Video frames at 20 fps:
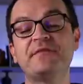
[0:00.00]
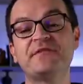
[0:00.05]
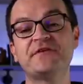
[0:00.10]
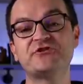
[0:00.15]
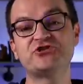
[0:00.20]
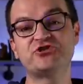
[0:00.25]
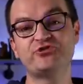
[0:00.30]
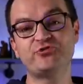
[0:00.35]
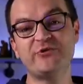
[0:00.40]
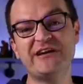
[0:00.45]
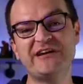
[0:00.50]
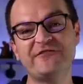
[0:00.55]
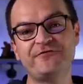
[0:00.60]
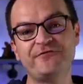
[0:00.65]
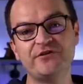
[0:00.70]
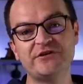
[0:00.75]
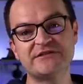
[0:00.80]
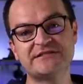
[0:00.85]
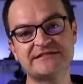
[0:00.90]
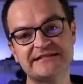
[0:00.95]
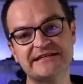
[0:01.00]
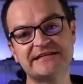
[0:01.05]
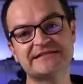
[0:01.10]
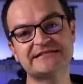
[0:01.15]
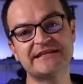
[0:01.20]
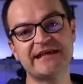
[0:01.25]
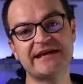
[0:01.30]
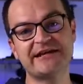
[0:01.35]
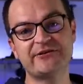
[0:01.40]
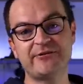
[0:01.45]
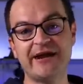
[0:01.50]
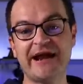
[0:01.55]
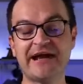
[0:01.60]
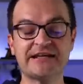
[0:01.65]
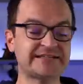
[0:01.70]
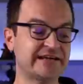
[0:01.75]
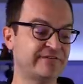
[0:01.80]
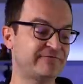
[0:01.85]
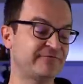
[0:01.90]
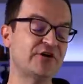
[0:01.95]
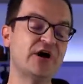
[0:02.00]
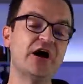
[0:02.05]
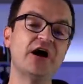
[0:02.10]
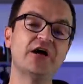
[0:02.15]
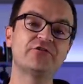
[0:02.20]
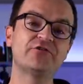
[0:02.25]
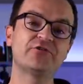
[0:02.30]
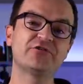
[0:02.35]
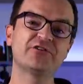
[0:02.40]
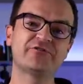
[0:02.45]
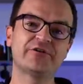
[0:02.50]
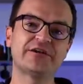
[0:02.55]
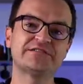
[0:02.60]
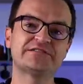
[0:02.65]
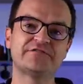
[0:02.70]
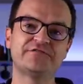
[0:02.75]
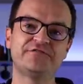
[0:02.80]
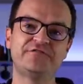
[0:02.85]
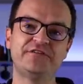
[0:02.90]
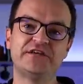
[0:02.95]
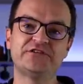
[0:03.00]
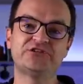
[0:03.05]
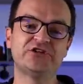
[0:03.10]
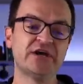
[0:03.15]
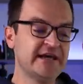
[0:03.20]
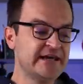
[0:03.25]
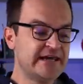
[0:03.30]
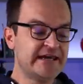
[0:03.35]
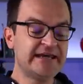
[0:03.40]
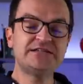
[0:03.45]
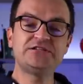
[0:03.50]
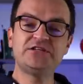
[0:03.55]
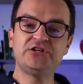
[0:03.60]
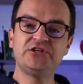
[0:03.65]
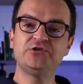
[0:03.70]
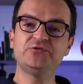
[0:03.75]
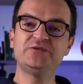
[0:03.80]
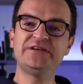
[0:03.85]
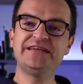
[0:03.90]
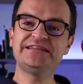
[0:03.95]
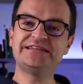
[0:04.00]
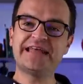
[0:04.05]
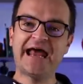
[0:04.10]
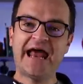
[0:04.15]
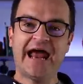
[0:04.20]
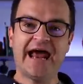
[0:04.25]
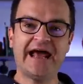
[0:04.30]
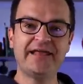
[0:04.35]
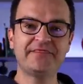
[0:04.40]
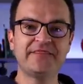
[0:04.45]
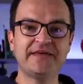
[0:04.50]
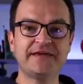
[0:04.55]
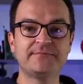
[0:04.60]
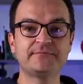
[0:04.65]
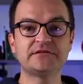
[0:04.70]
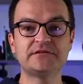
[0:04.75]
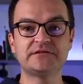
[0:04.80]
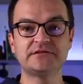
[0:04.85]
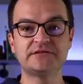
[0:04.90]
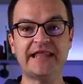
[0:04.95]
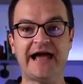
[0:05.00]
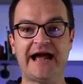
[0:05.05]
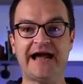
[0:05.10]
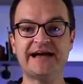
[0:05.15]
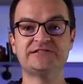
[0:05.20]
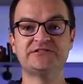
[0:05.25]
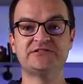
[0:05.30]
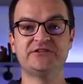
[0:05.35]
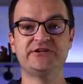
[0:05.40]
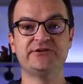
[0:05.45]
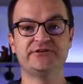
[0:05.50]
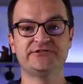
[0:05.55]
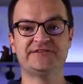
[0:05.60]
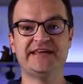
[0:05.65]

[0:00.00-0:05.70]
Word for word: But the trick for a six-line wrasse and for other aggressive fish is you need to add them last to your